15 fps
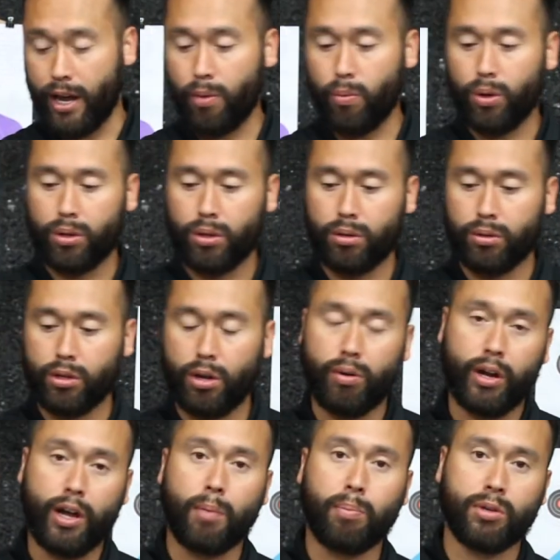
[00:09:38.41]
We'll load a
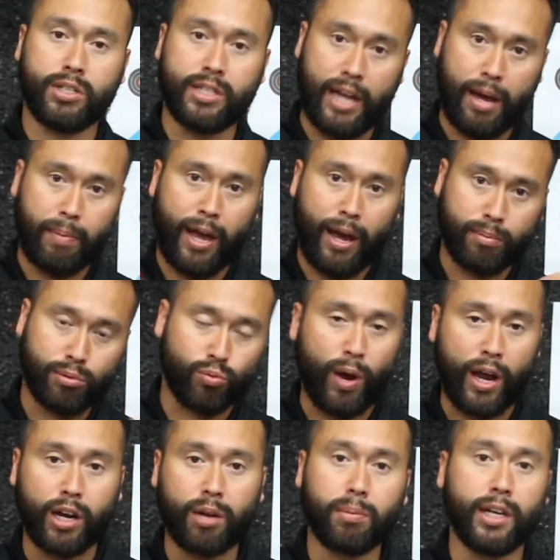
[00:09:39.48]
couple snap caps
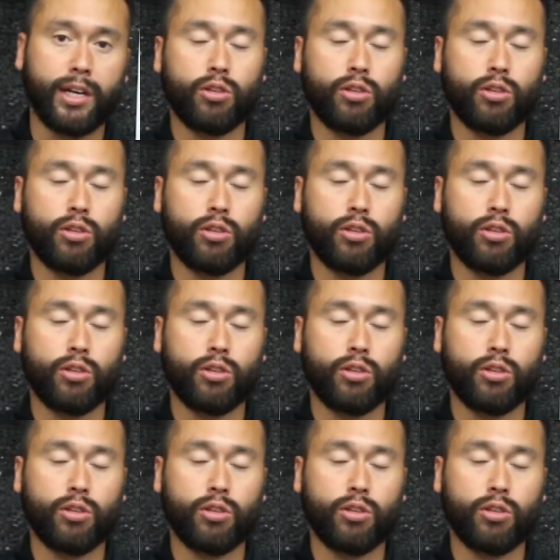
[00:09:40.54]
randomly